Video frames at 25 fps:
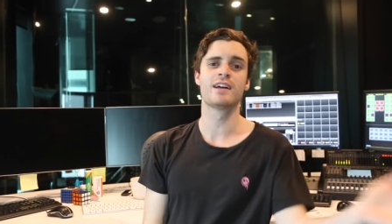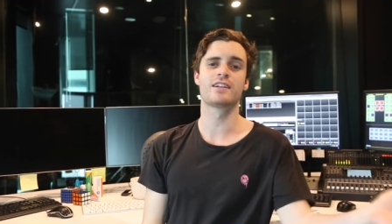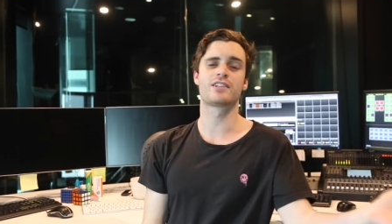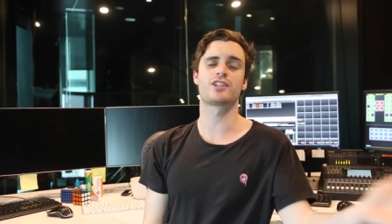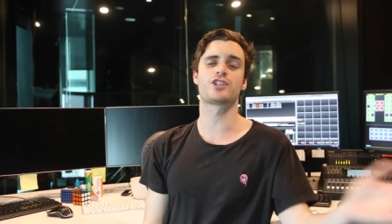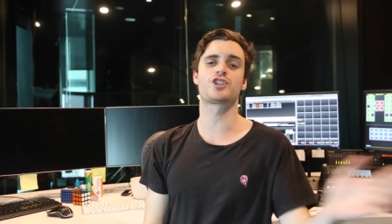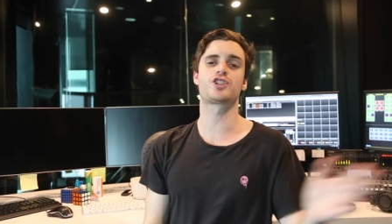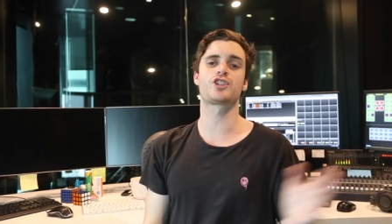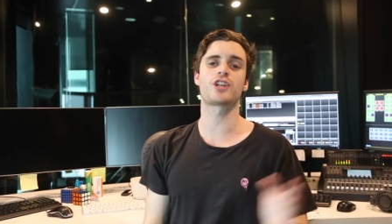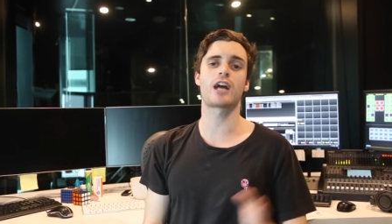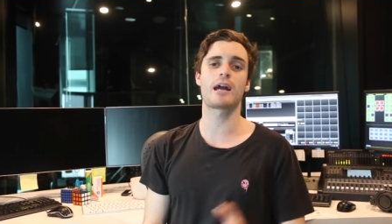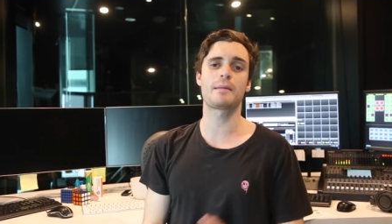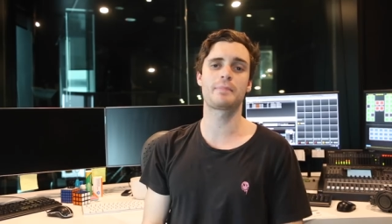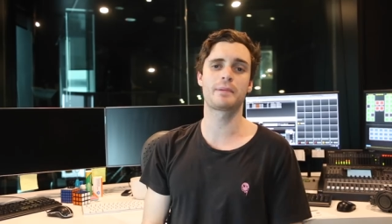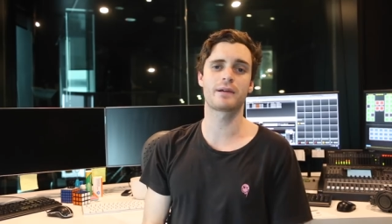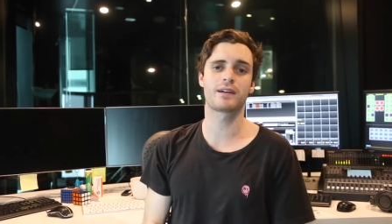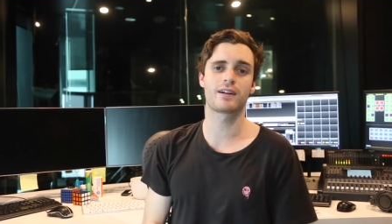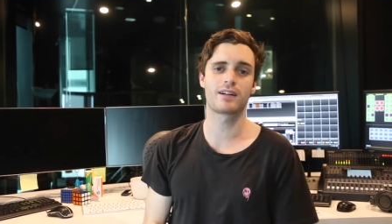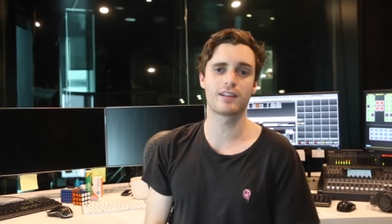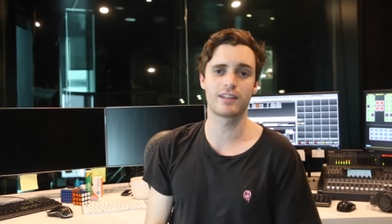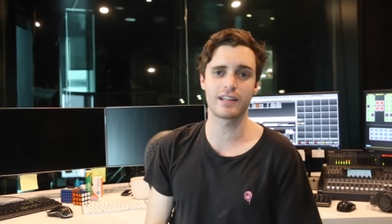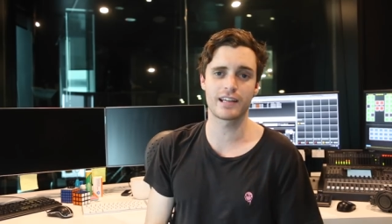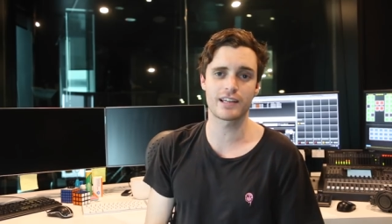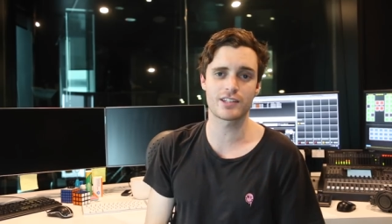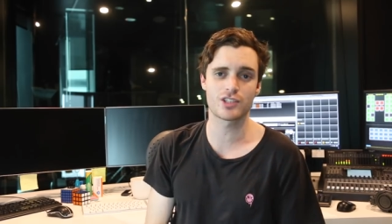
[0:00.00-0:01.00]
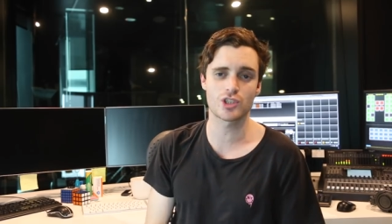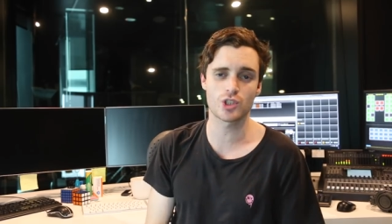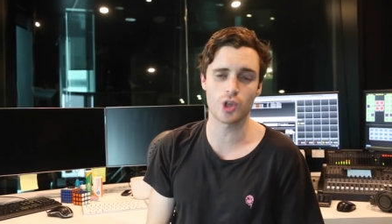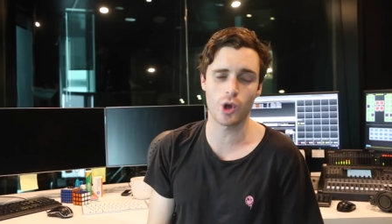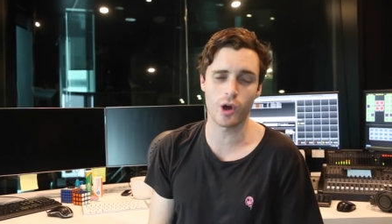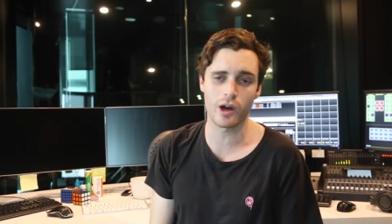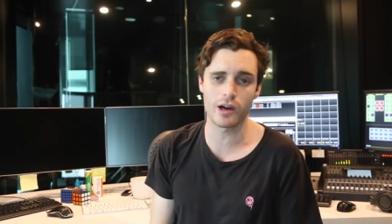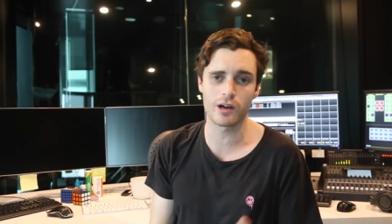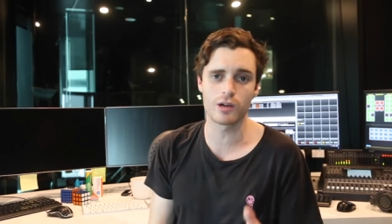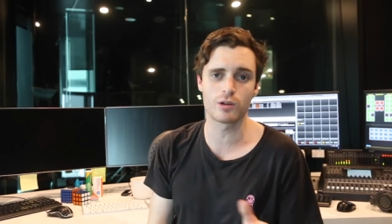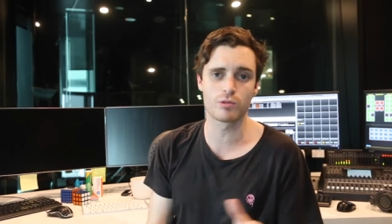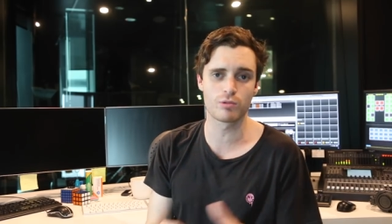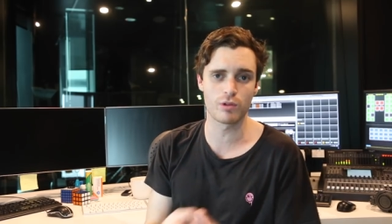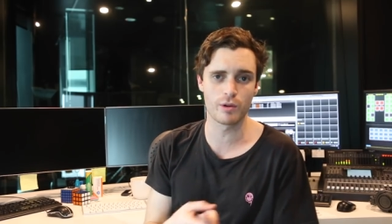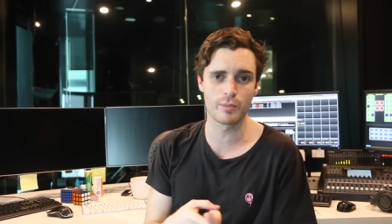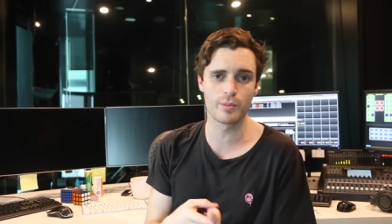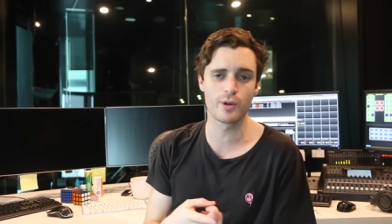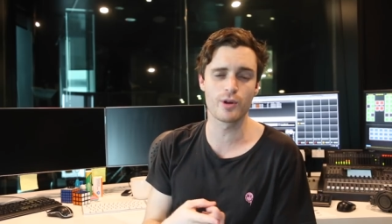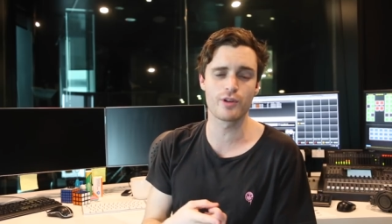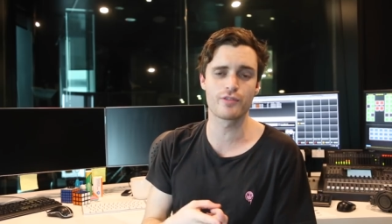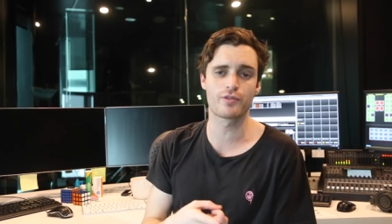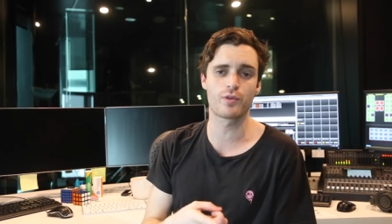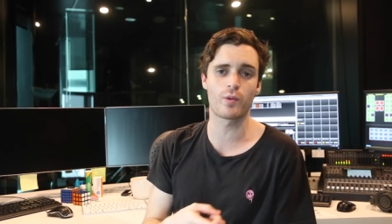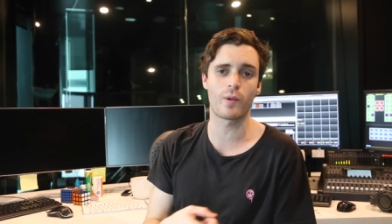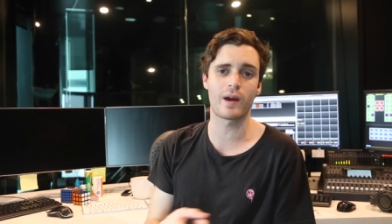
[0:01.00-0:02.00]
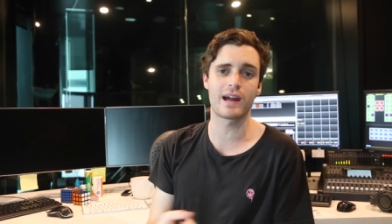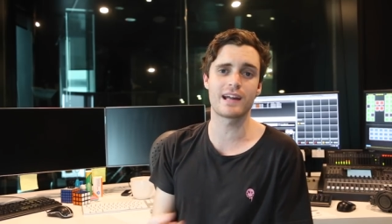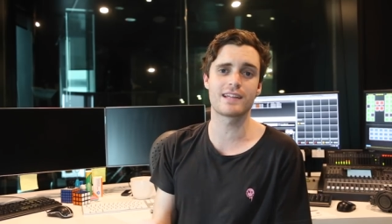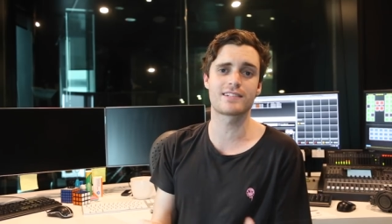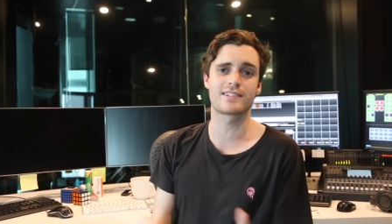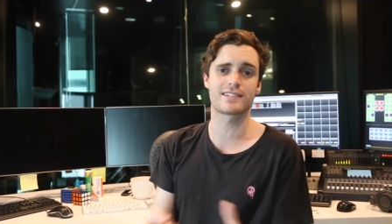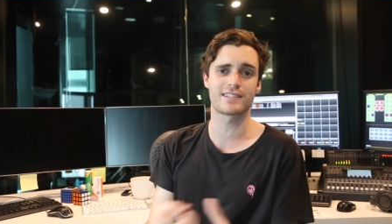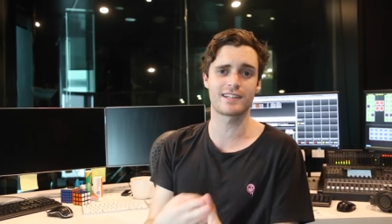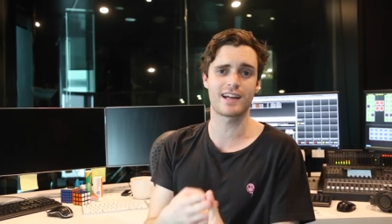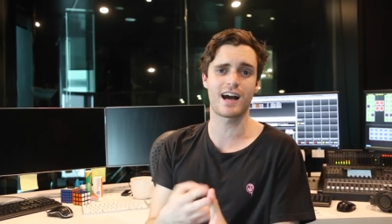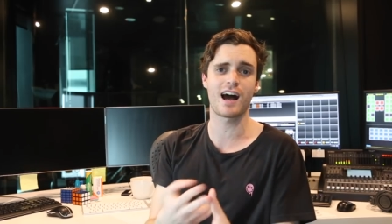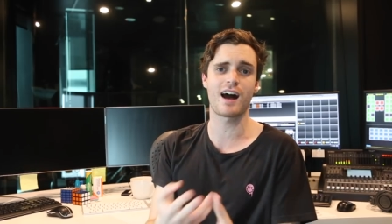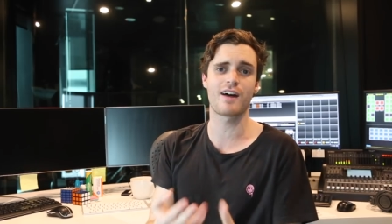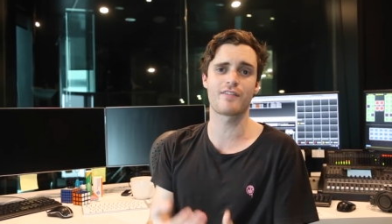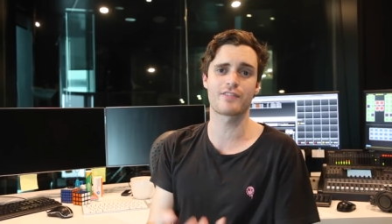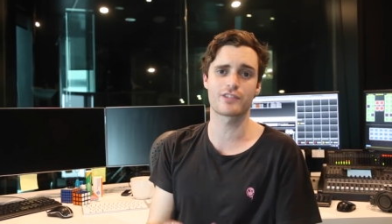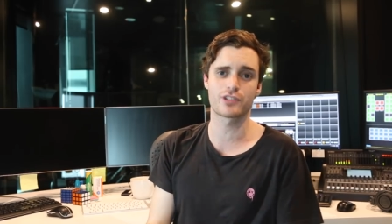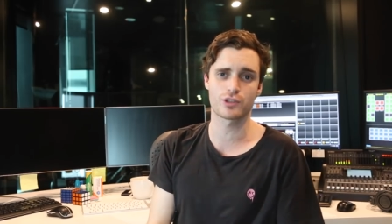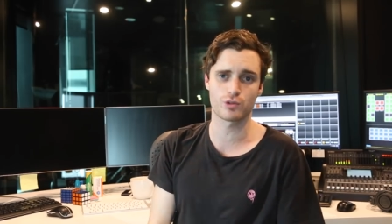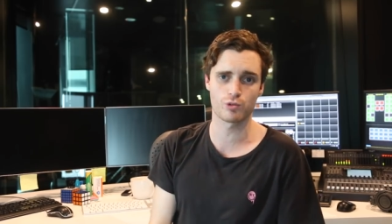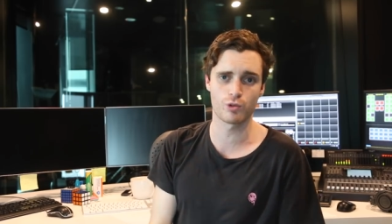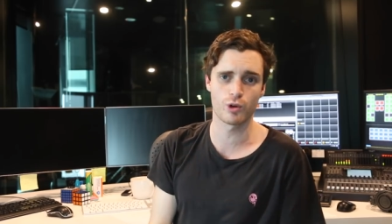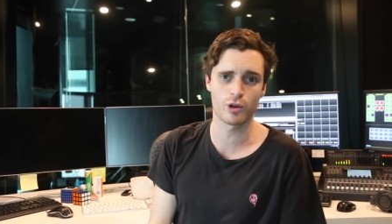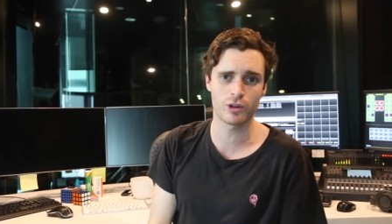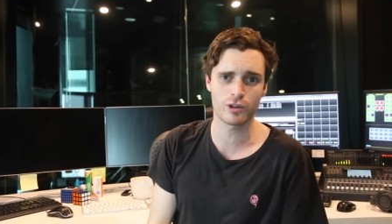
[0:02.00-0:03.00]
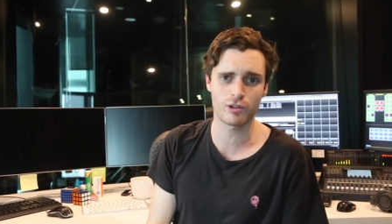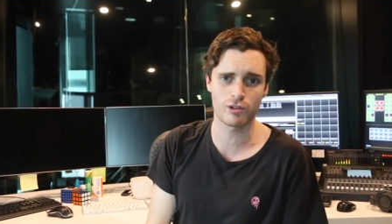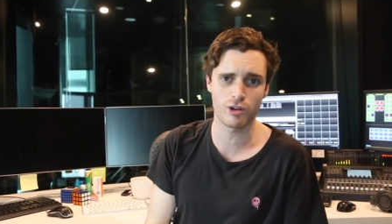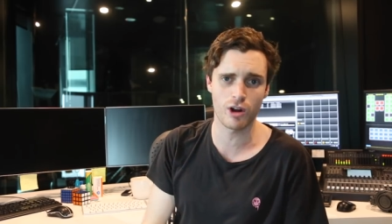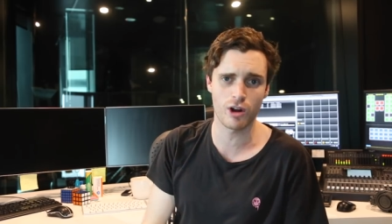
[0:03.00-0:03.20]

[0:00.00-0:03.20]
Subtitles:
to shape and clear soil, remove weeds and harvest root